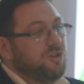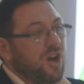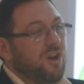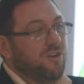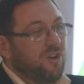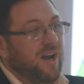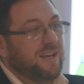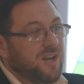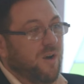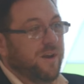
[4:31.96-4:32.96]
don't
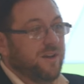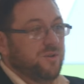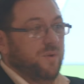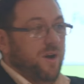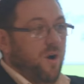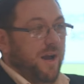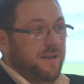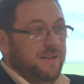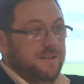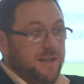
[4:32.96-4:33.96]
like going and doing high
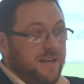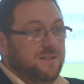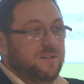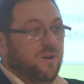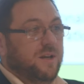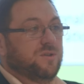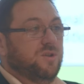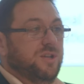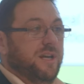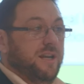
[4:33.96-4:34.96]
intensity exercise,
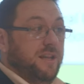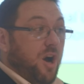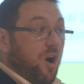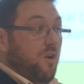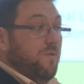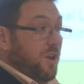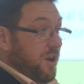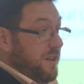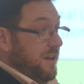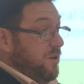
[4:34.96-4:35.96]
because you're getting the overload of that